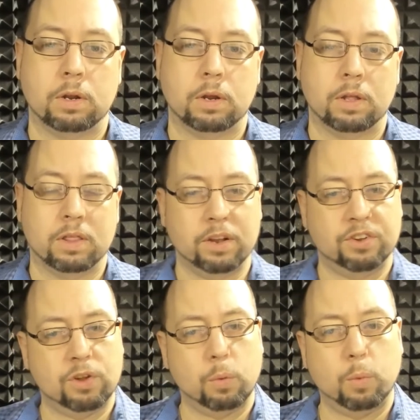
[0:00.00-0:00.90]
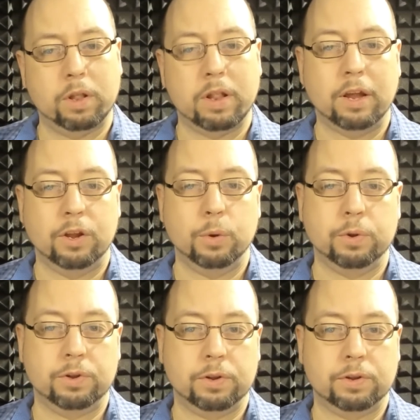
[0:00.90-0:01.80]
than someone that
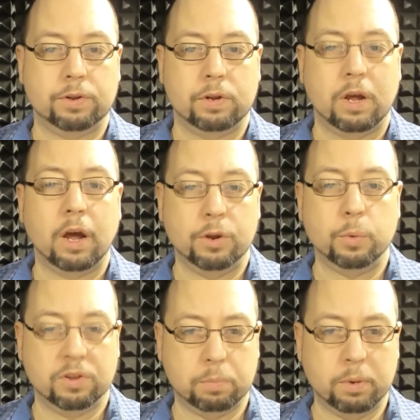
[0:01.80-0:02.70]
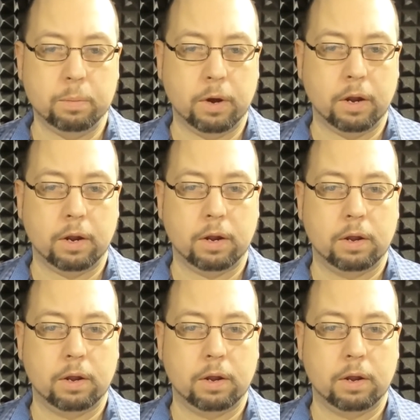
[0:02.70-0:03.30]
uses a USB mic.